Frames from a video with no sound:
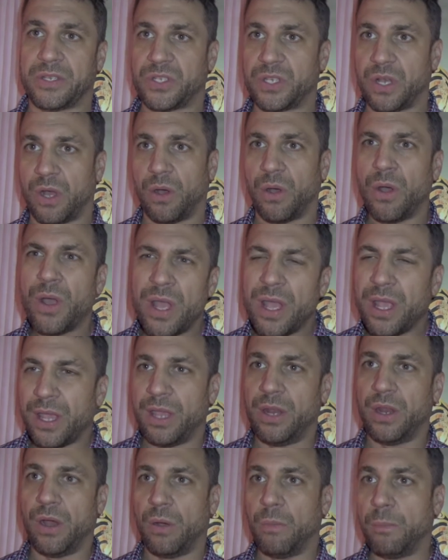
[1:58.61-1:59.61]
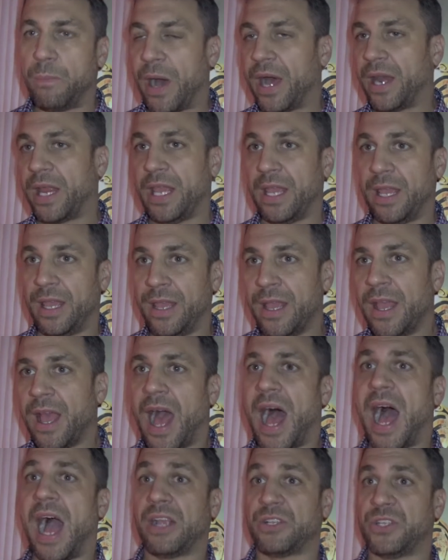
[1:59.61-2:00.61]
So you know, buddy
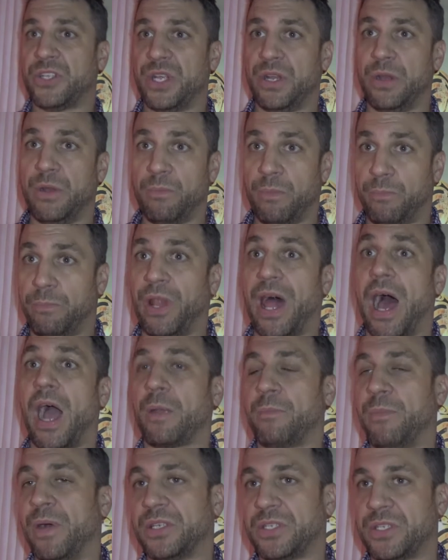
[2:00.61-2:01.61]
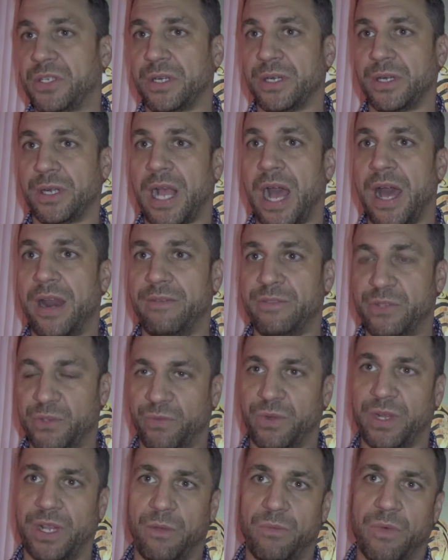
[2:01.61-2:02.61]
action blockbuster kind of is
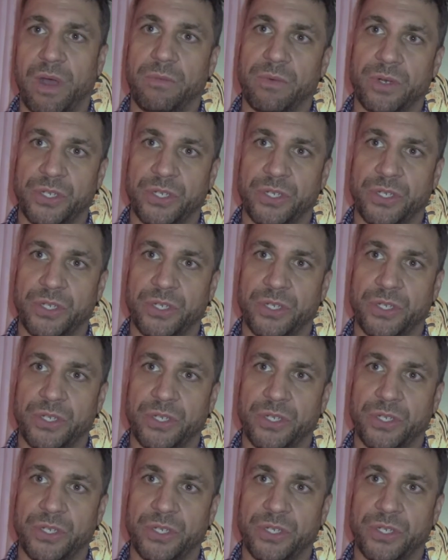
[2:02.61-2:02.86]
really what